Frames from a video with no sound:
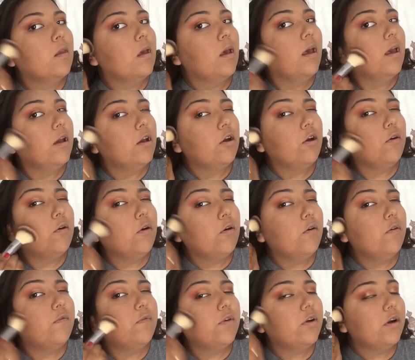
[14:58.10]
and go
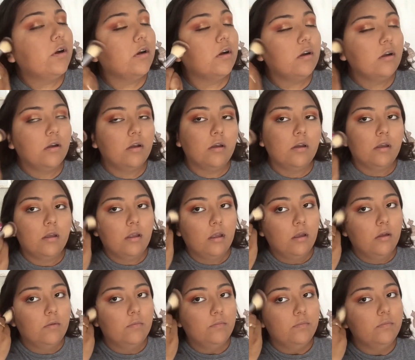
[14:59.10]
over
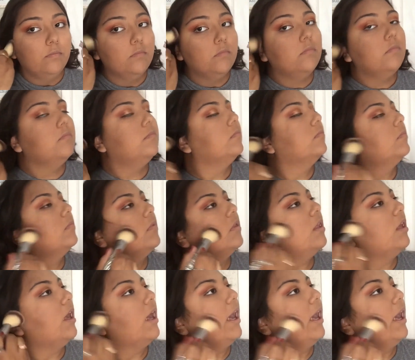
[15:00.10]
the